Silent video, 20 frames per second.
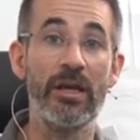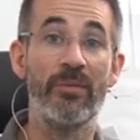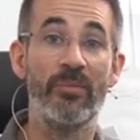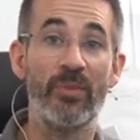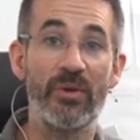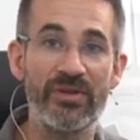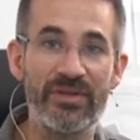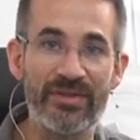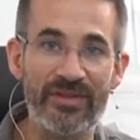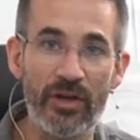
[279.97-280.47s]

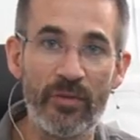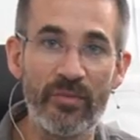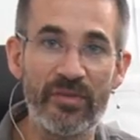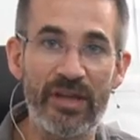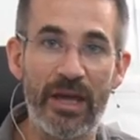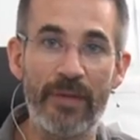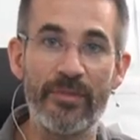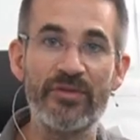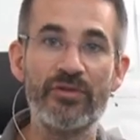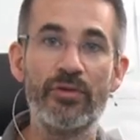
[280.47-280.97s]
but
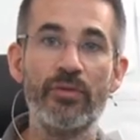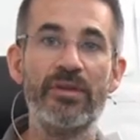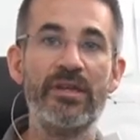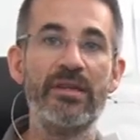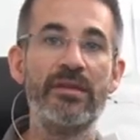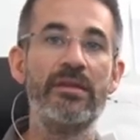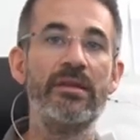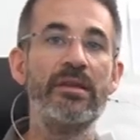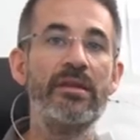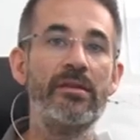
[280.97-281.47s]
sometimes you
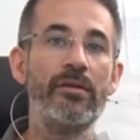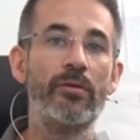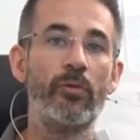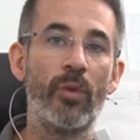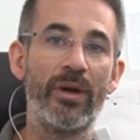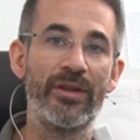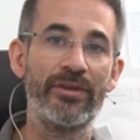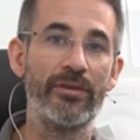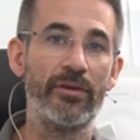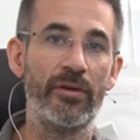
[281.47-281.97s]
need neither
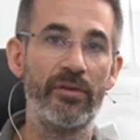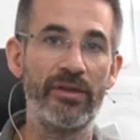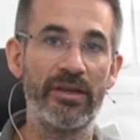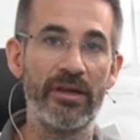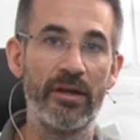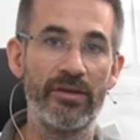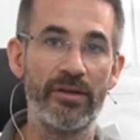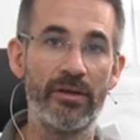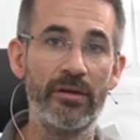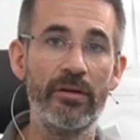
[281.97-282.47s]
one nor
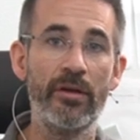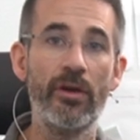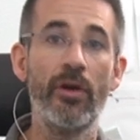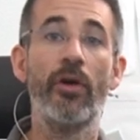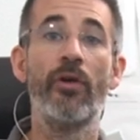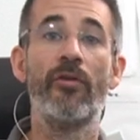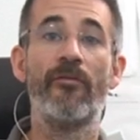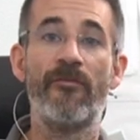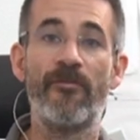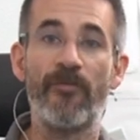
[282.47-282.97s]
the other,
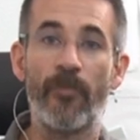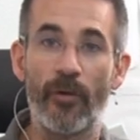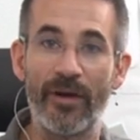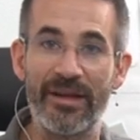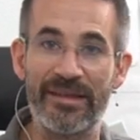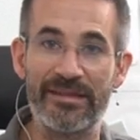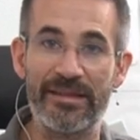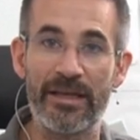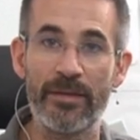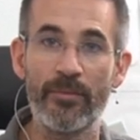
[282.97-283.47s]
for
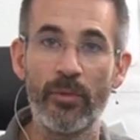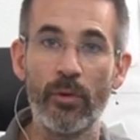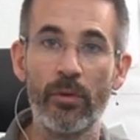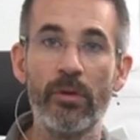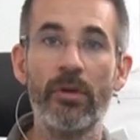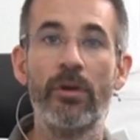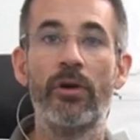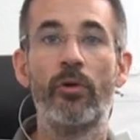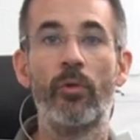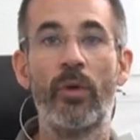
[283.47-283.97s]

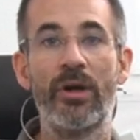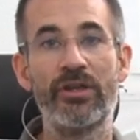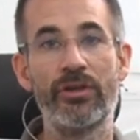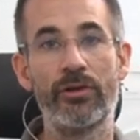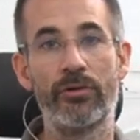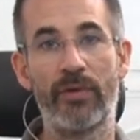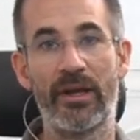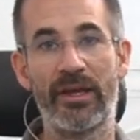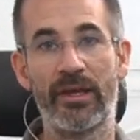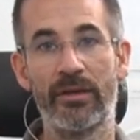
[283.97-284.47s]
example, when
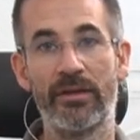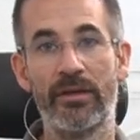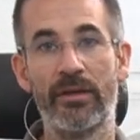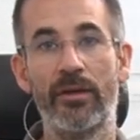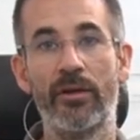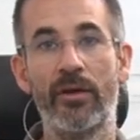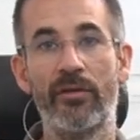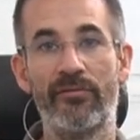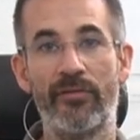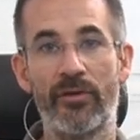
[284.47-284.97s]
you record
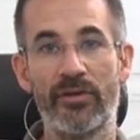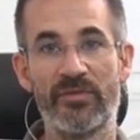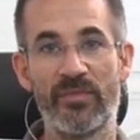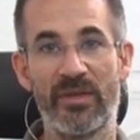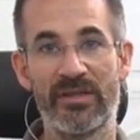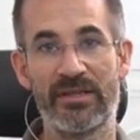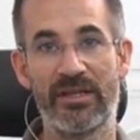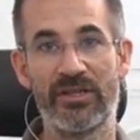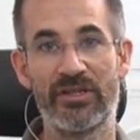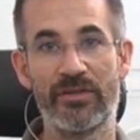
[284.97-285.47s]
a voice
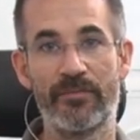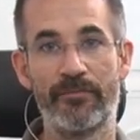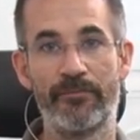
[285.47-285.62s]
message.